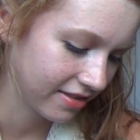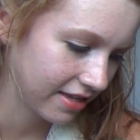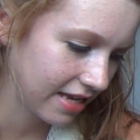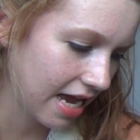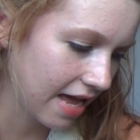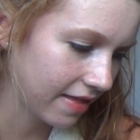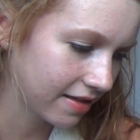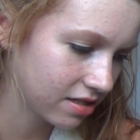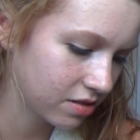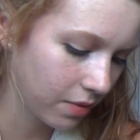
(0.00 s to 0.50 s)

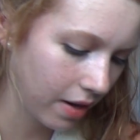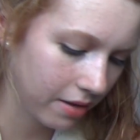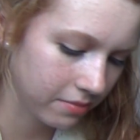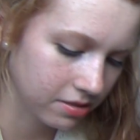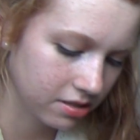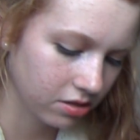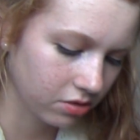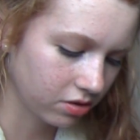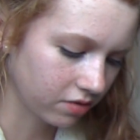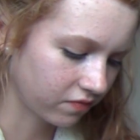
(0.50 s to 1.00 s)
Yeah, that's why I was
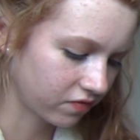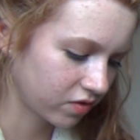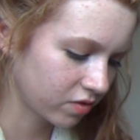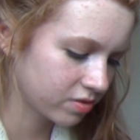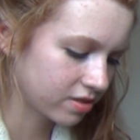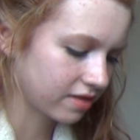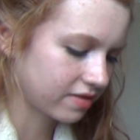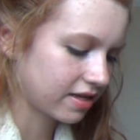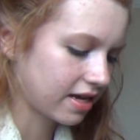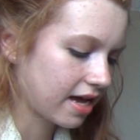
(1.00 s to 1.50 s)
so
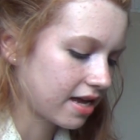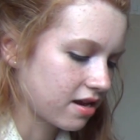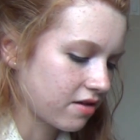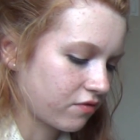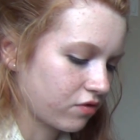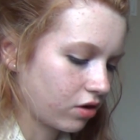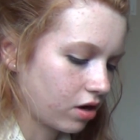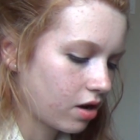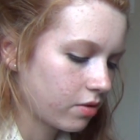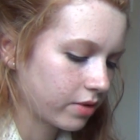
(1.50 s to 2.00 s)
confused at the end. I
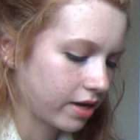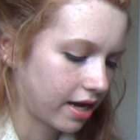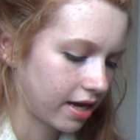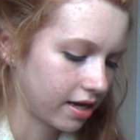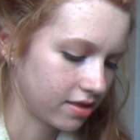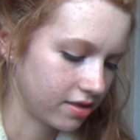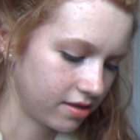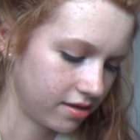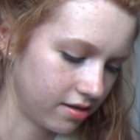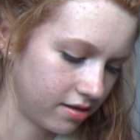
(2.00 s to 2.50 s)
forgot we
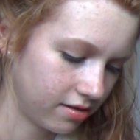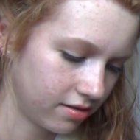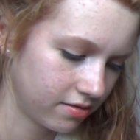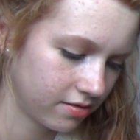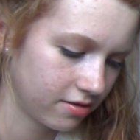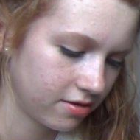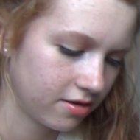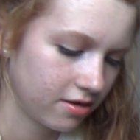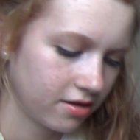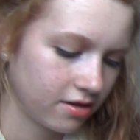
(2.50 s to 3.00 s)
had the
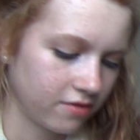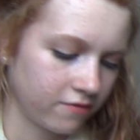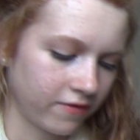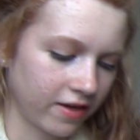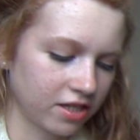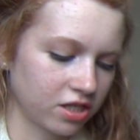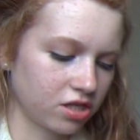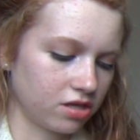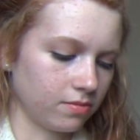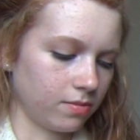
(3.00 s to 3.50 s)

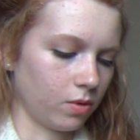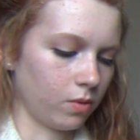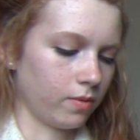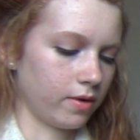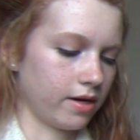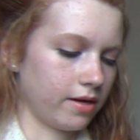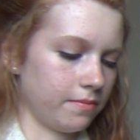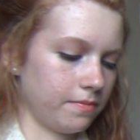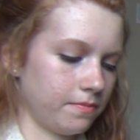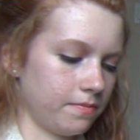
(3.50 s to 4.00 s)
vegetable uh,
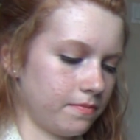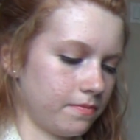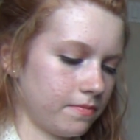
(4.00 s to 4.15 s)
one.